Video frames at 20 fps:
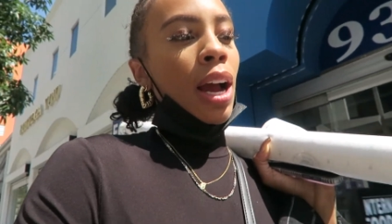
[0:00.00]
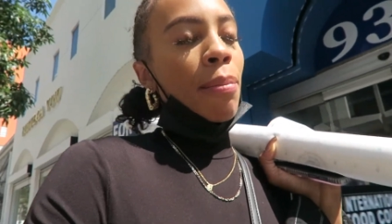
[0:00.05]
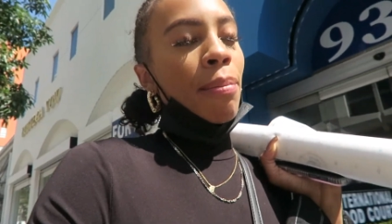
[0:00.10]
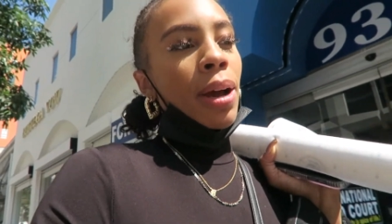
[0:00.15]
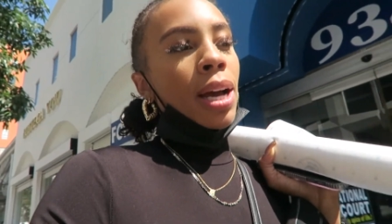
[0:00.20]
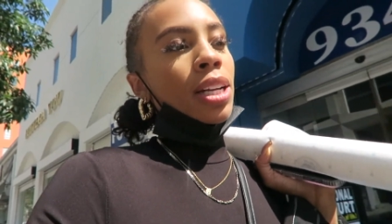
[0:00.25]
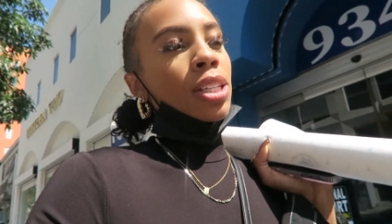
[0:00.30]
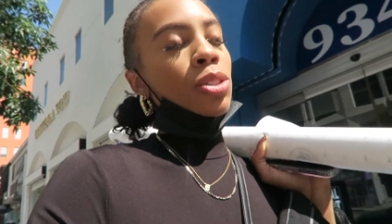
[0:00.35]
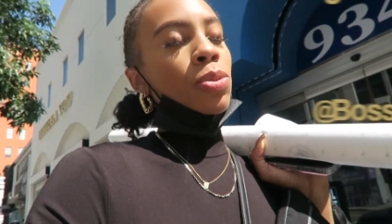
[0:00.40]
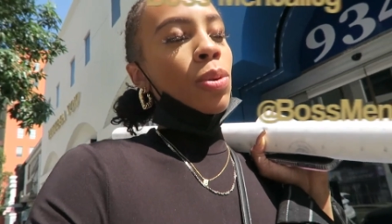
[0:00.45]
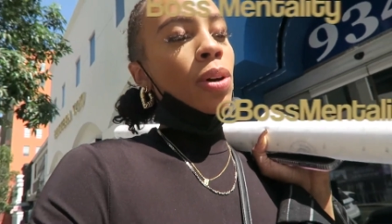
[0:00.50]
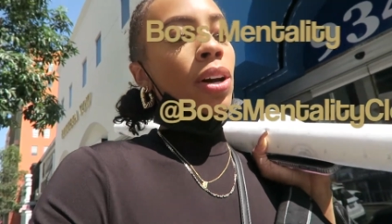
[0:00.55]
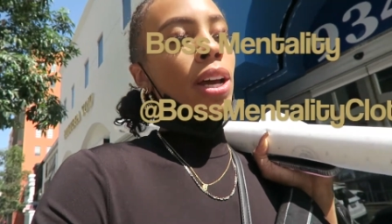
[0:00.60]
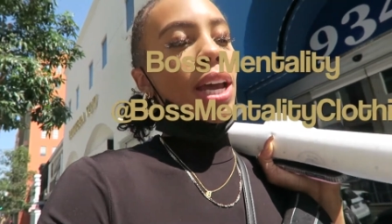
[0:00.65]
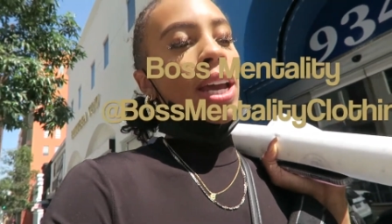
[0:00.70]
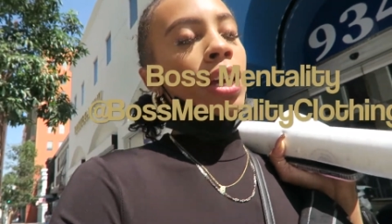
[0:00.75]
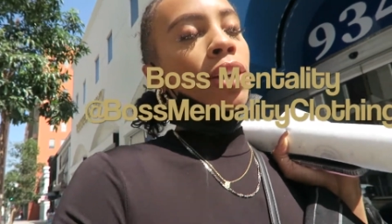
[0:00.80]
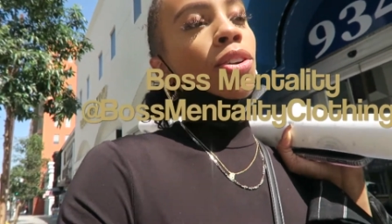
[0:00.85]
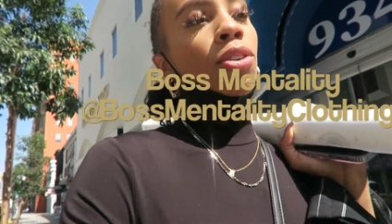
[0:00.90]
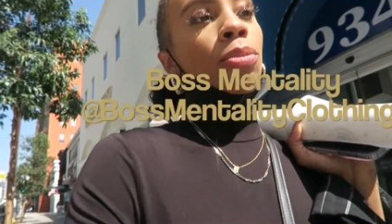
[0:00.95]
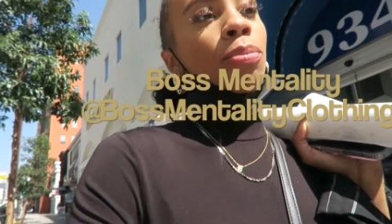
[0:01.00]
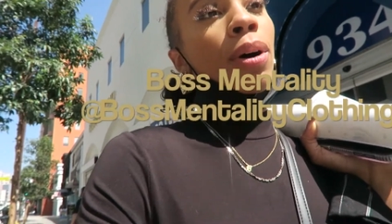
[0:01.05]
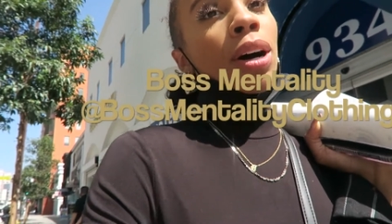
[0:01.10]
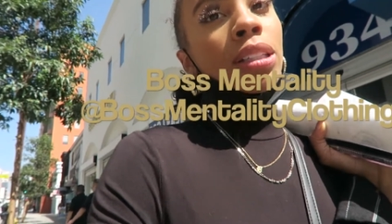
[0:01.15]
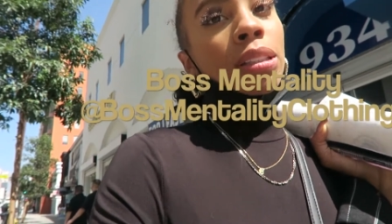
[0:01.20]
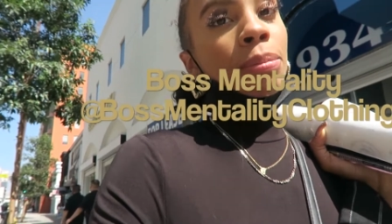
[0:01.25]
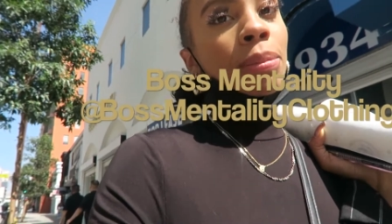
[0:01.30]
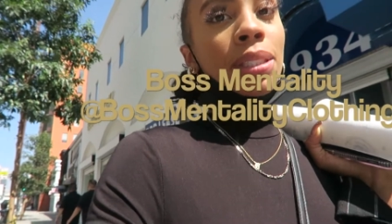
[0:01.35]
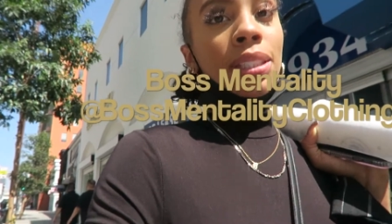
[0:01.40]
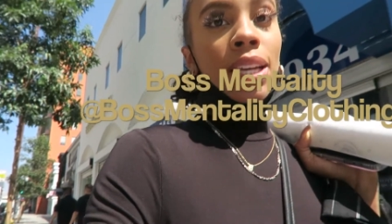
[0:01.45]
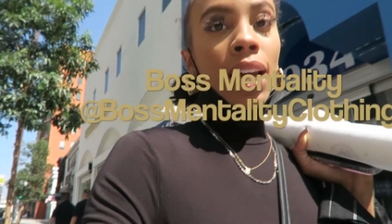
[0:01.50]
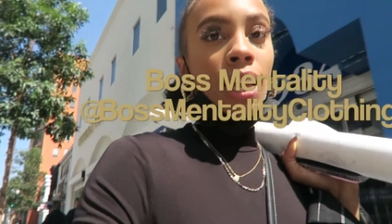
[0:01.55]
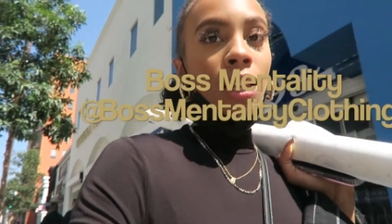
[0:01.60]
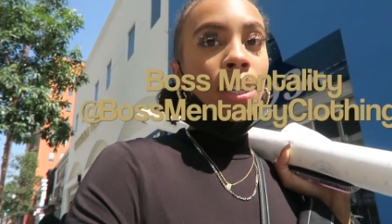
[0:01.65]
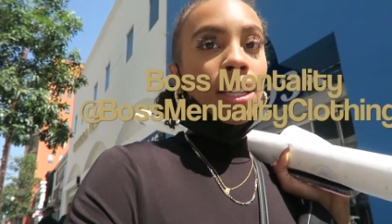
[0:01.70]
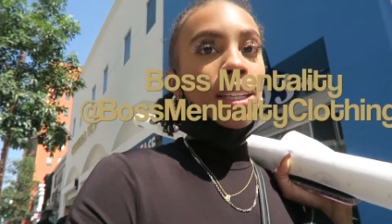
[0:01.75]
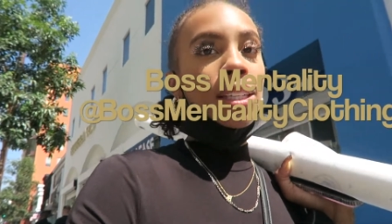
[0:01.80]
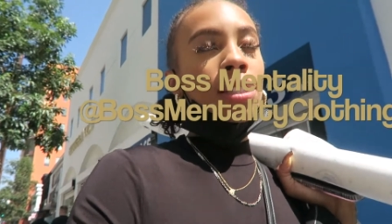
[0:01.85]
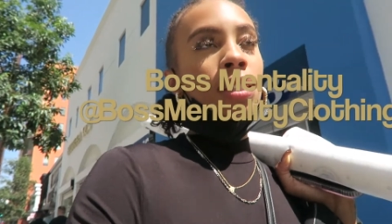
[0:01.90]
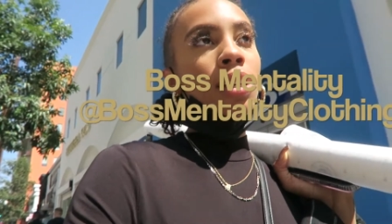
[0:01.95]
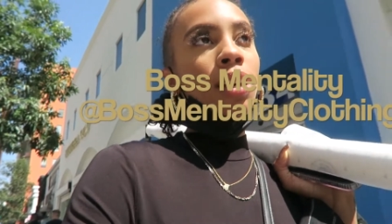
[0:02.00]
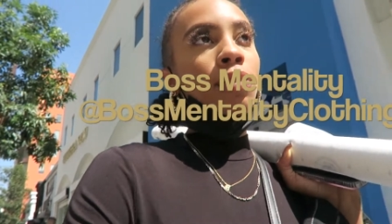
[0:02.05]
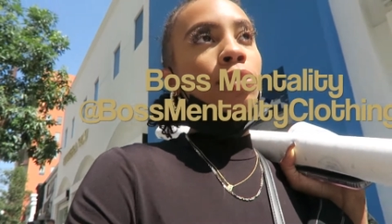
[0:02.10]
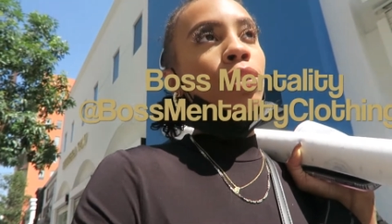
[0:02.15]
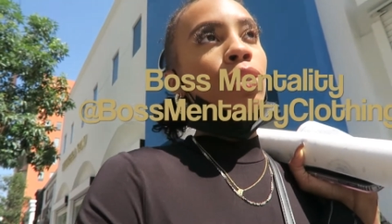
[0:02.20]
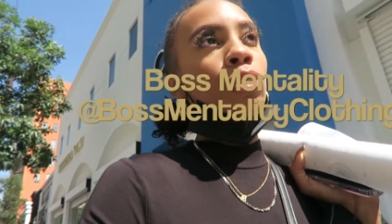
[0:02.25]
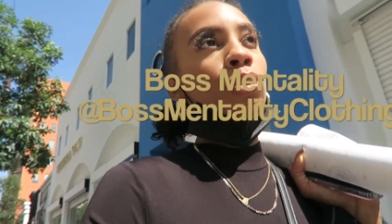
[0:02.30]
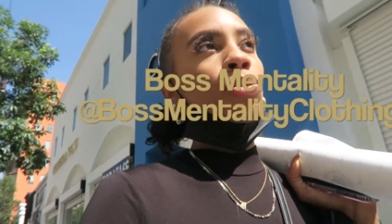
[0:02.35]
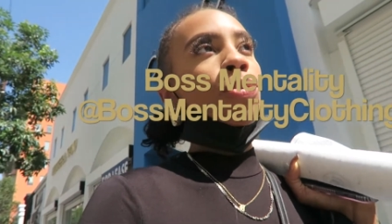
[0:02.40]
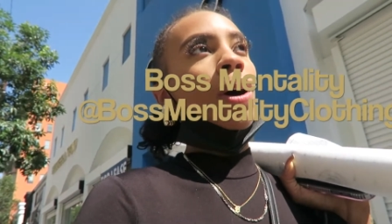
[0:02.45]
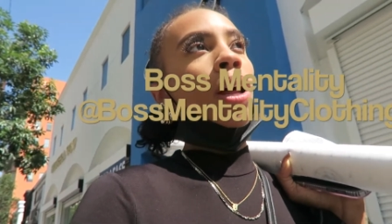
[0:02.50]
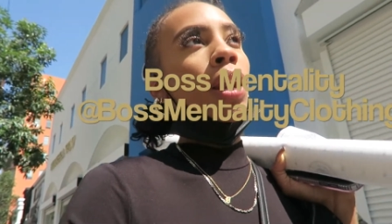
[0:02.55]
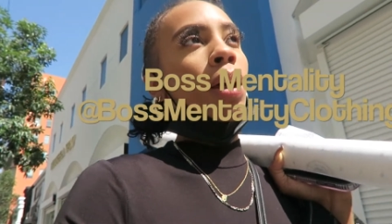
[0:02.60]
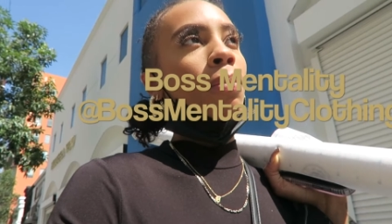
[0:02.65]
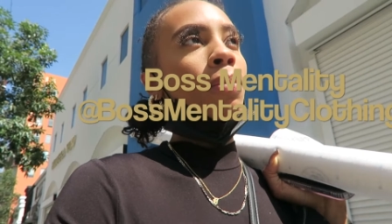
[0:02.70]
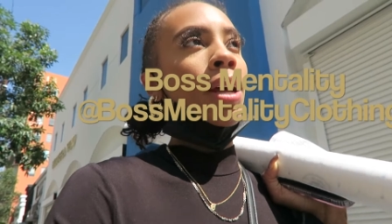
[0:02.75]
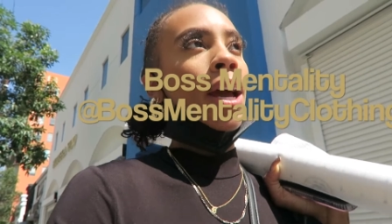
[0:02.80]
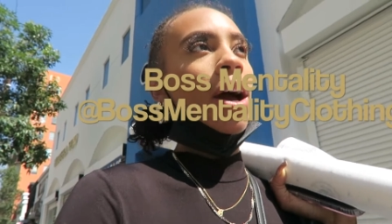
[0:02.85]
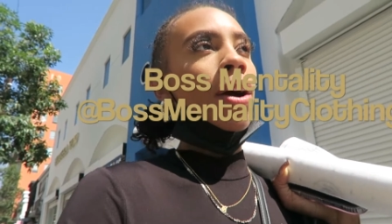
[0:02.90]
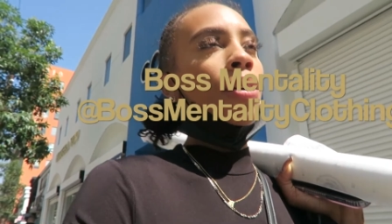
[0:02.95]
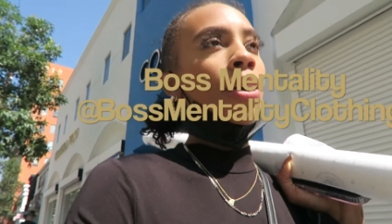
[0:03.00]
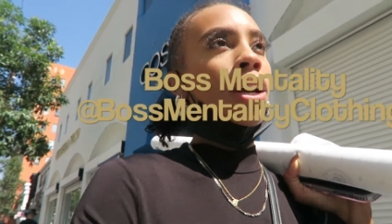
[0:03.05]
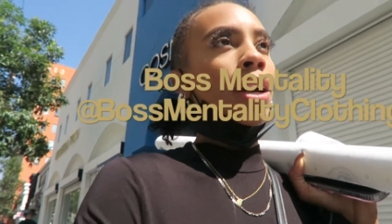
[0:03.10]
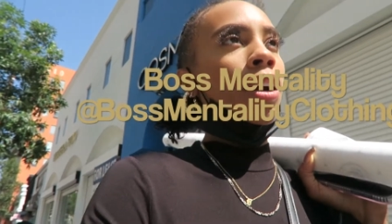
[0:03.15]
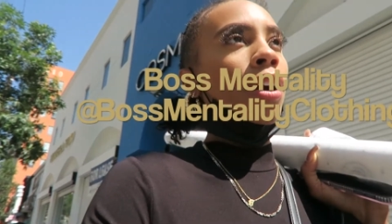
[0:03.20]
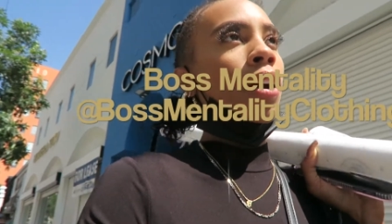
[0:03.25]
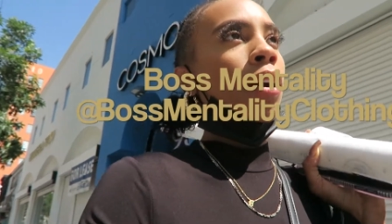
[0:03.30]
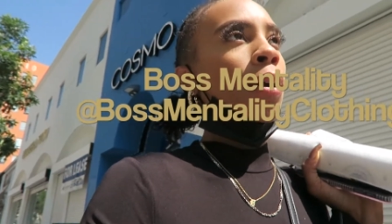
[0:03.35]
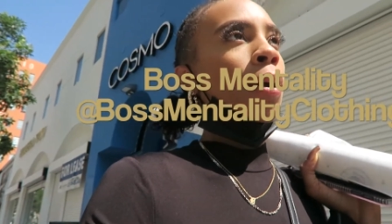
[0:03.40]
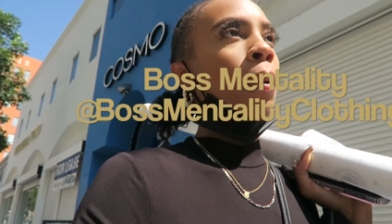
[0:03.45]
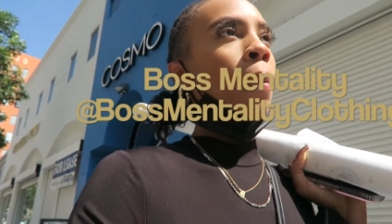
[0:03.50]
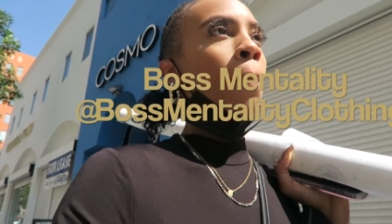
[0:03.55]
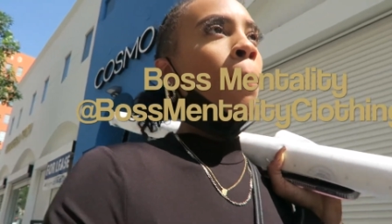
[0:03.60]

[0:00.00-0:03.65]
I might as well handle boss mentality stuff too while I'm down here.